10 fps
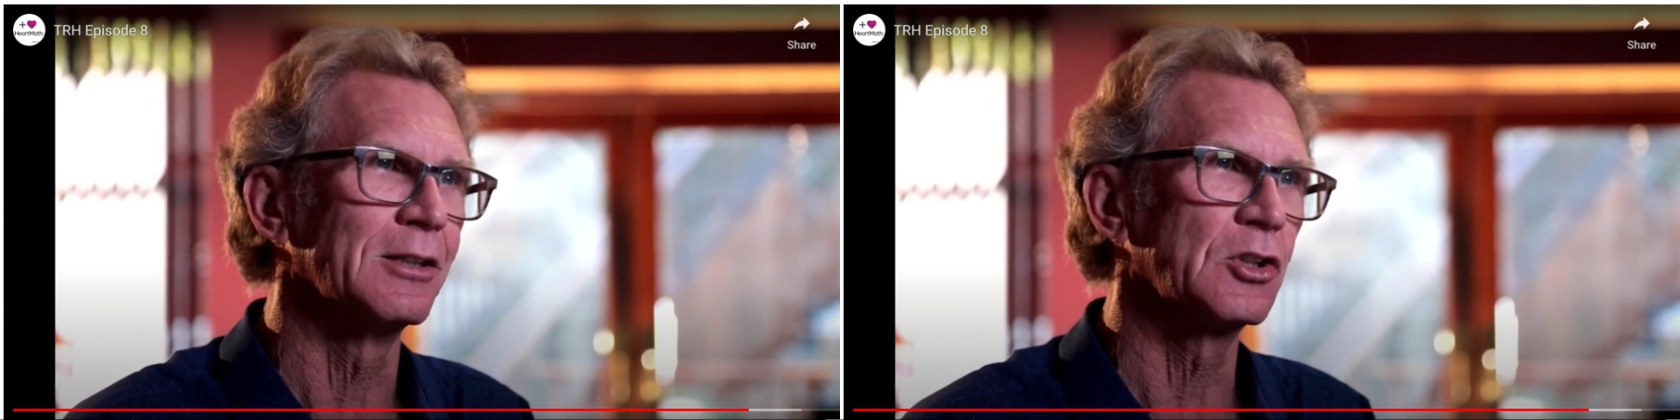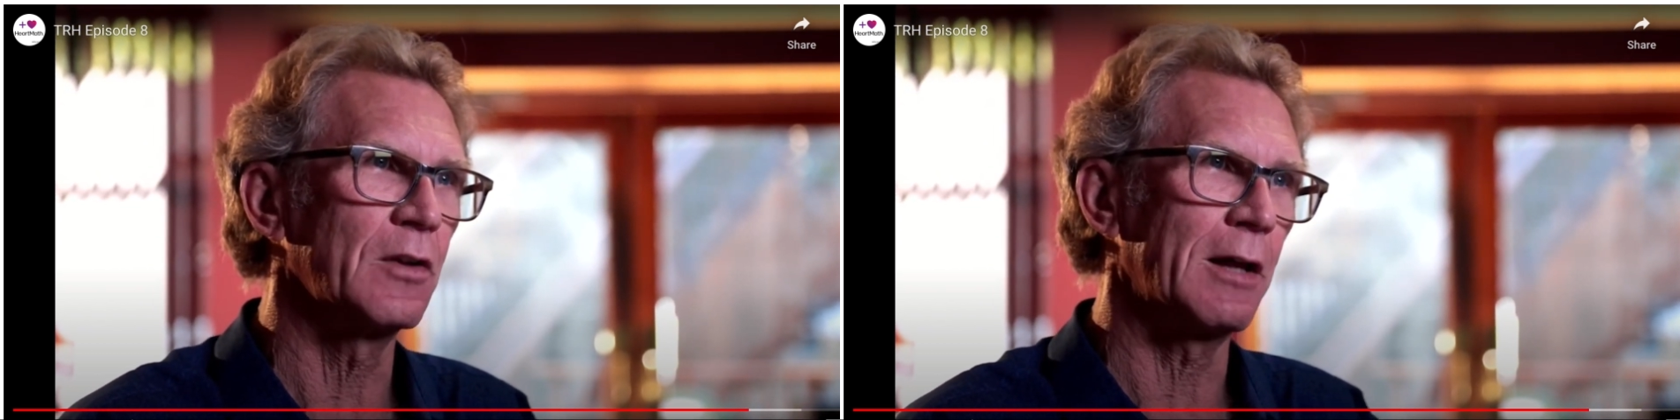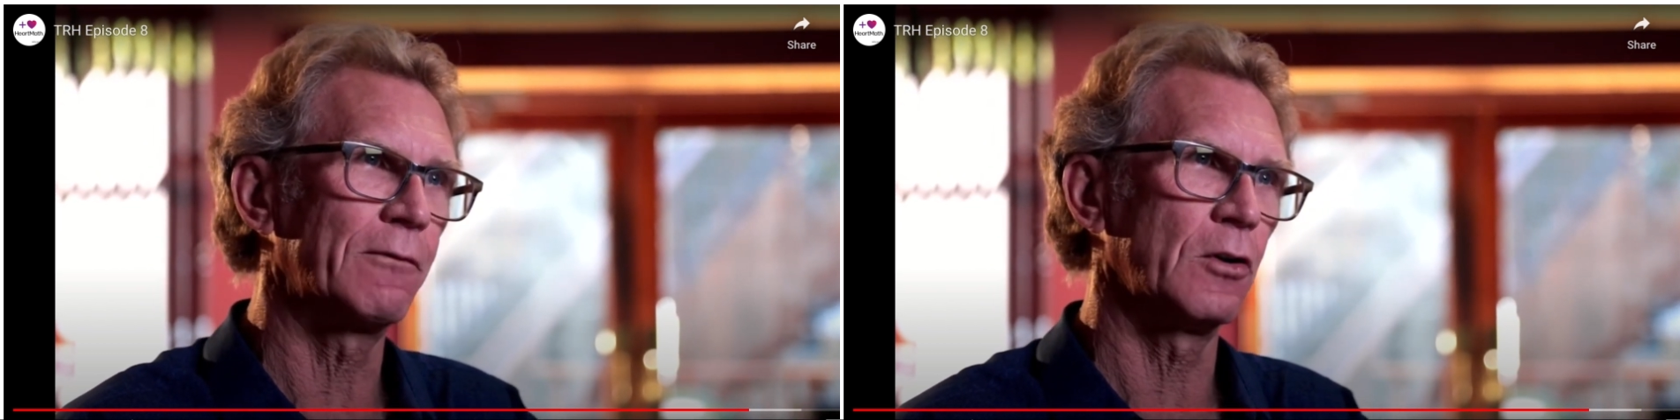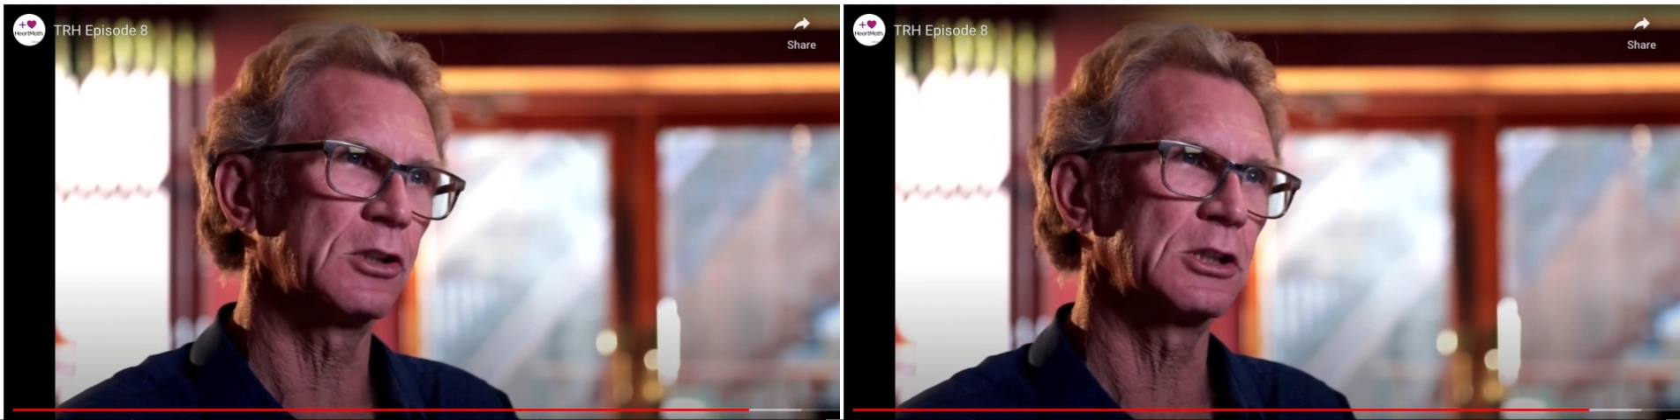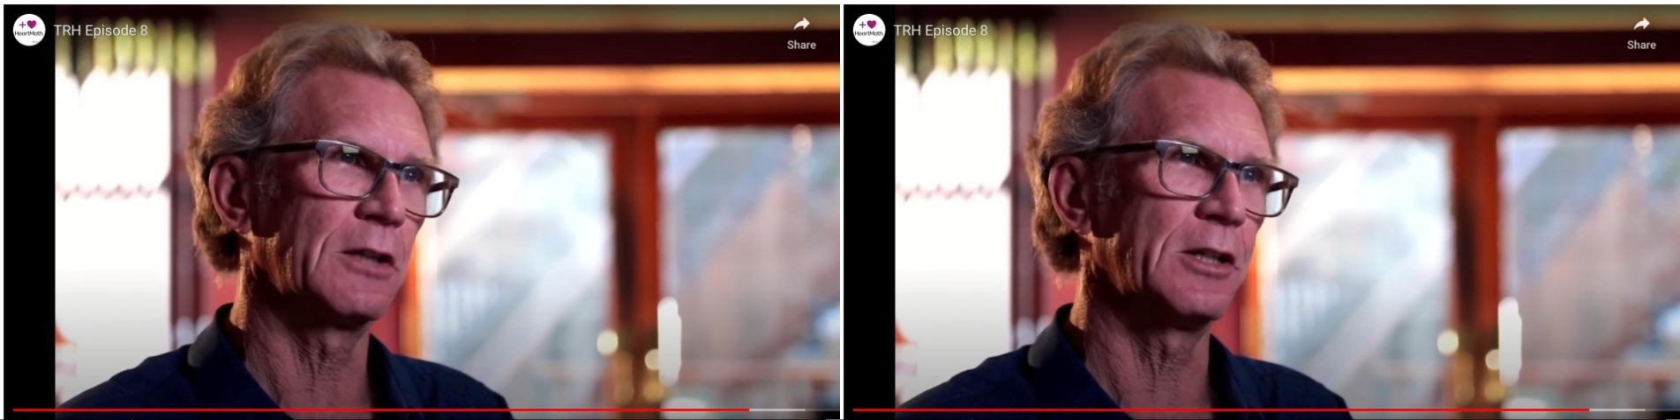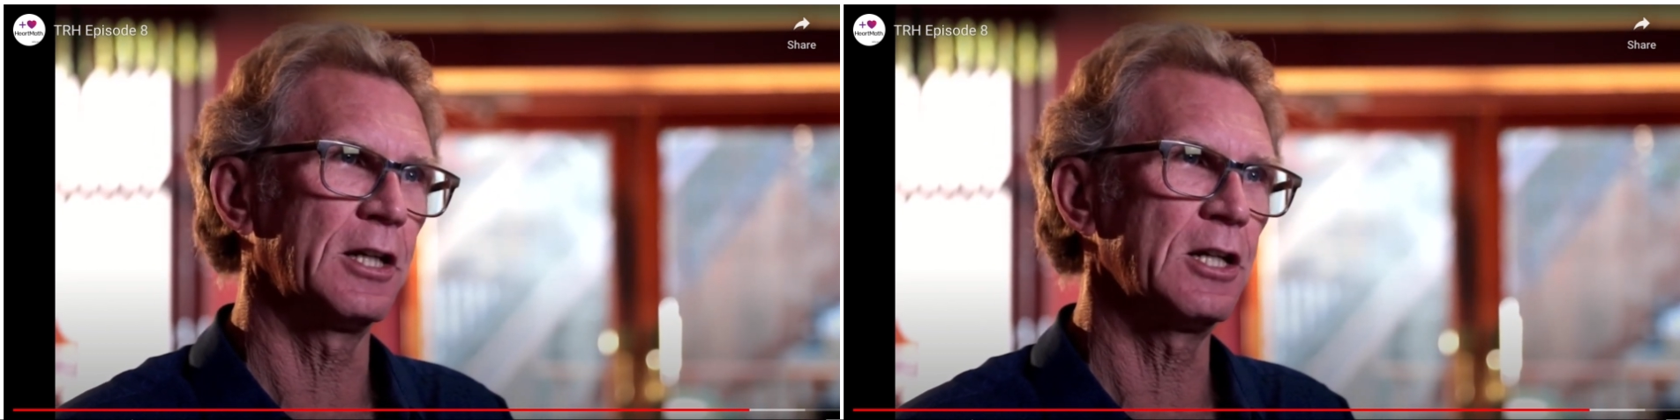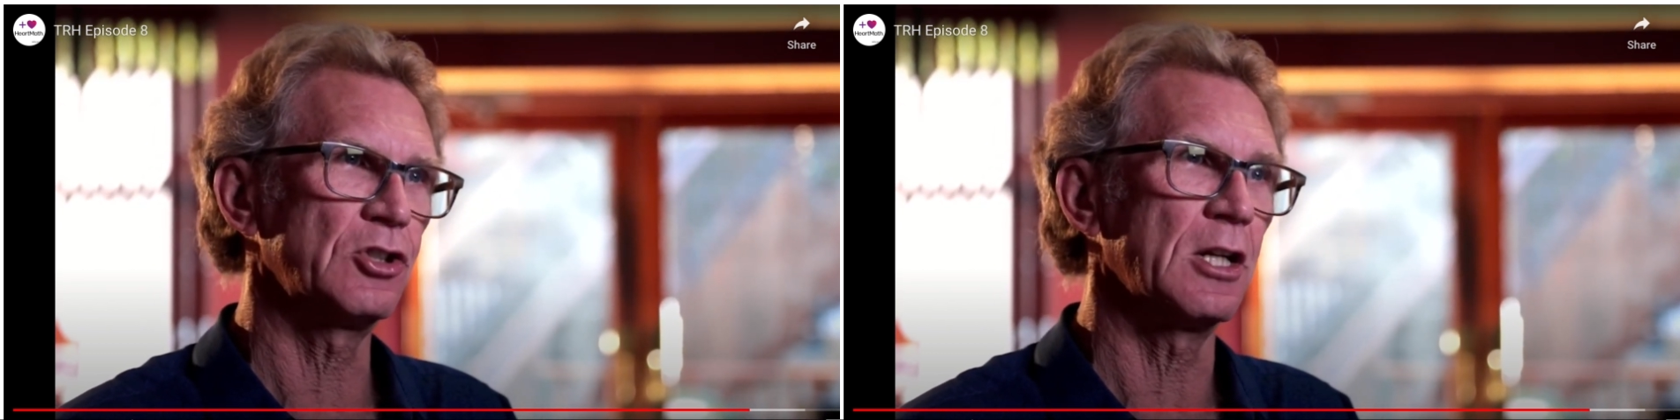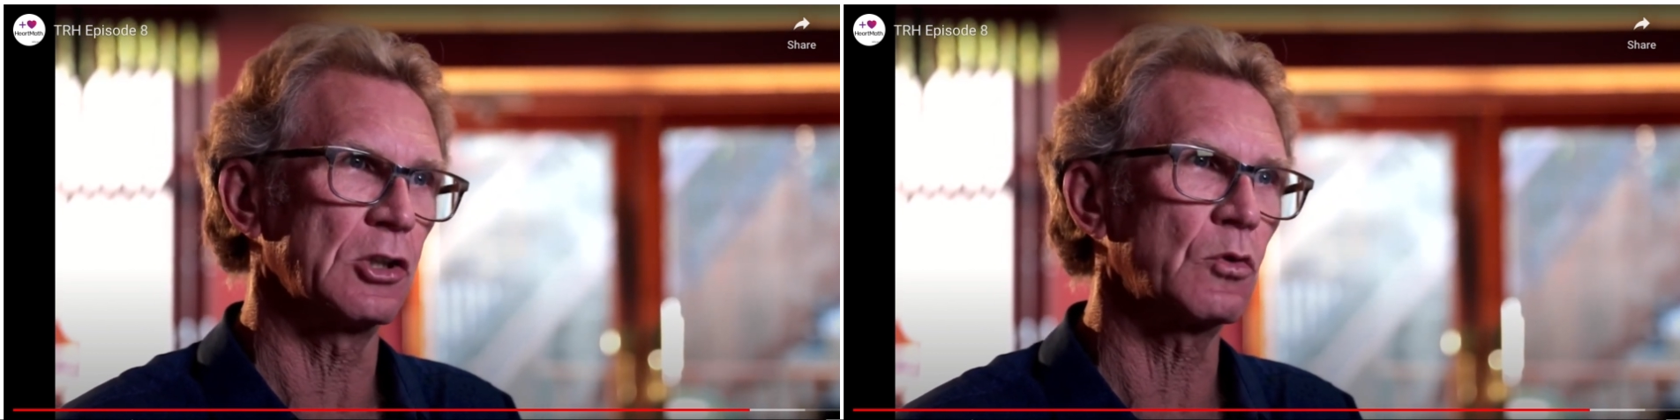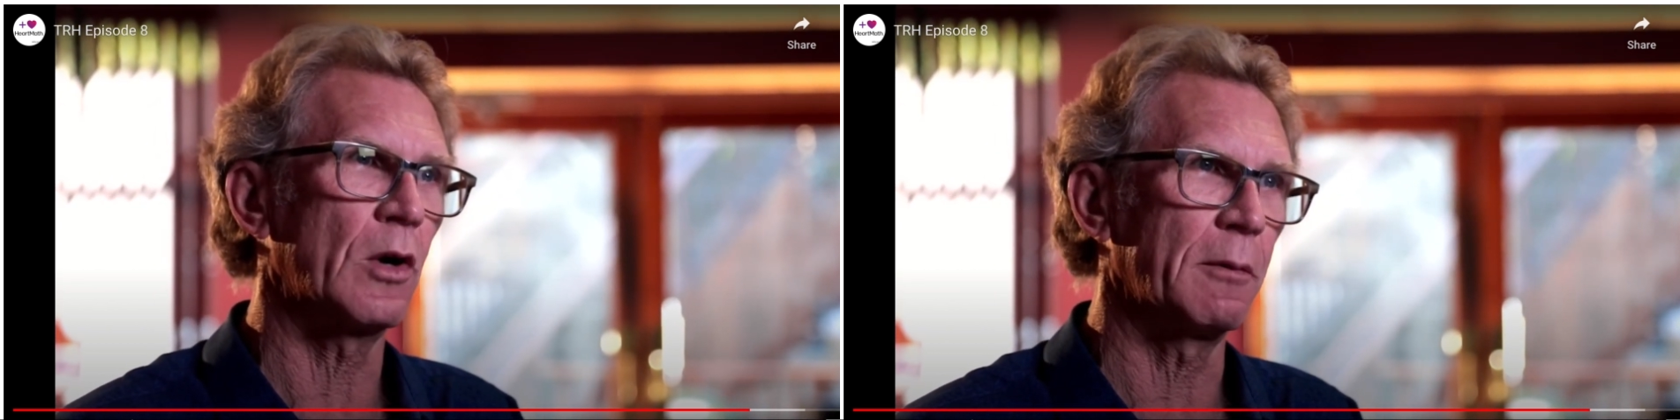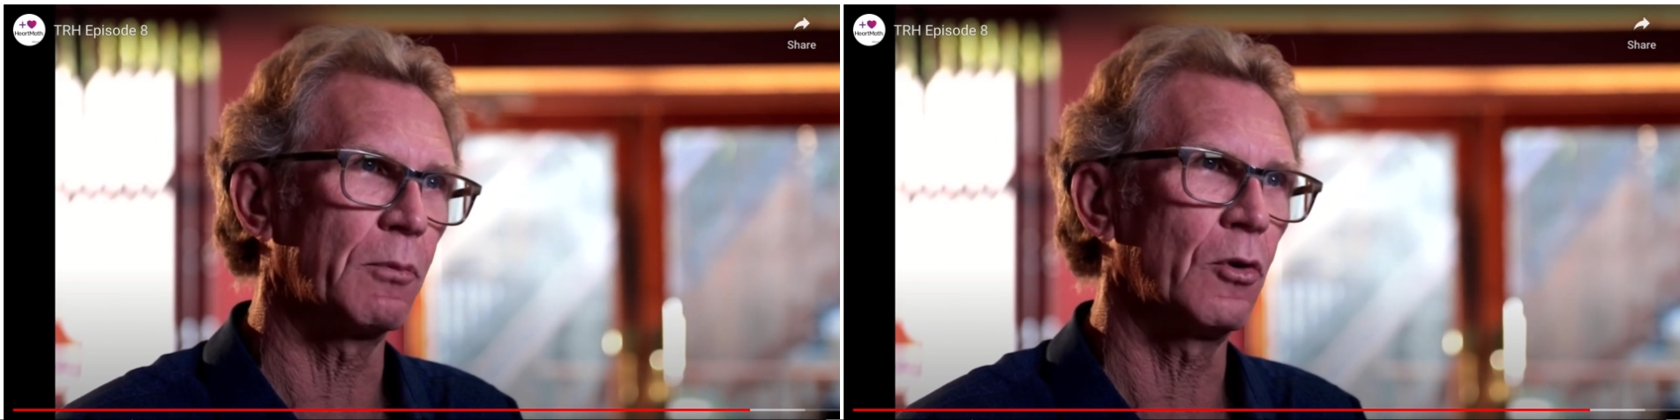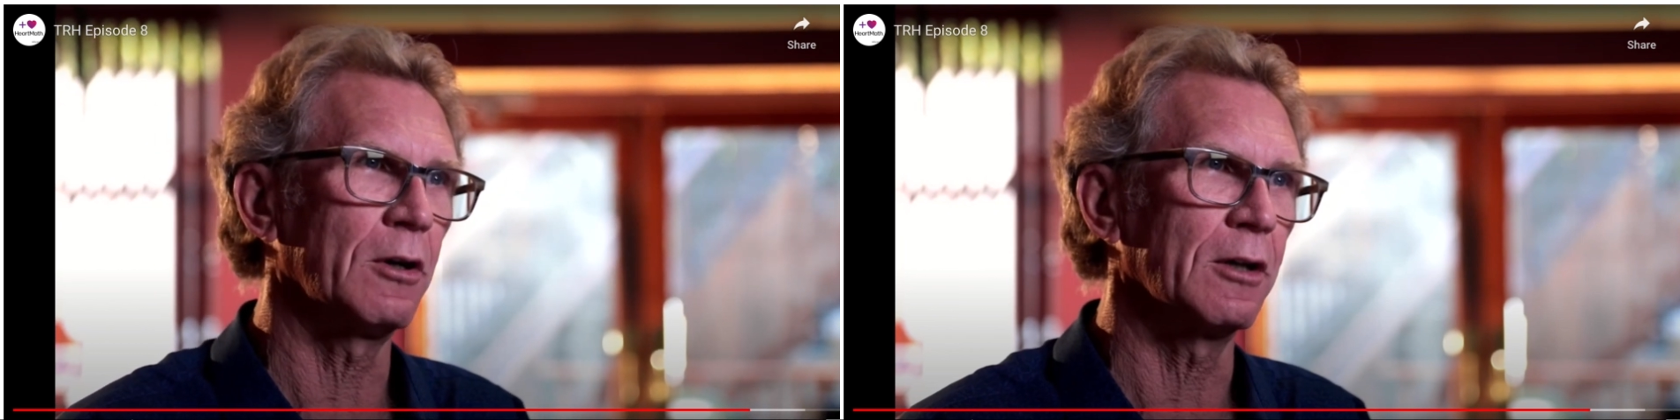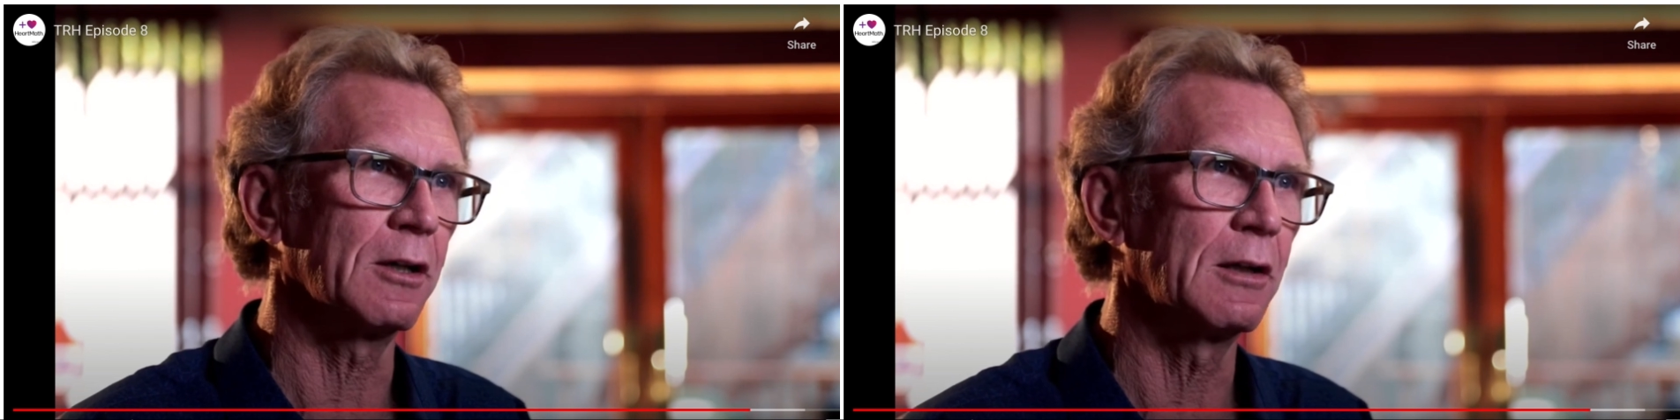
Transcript: So that focus of attention is quite important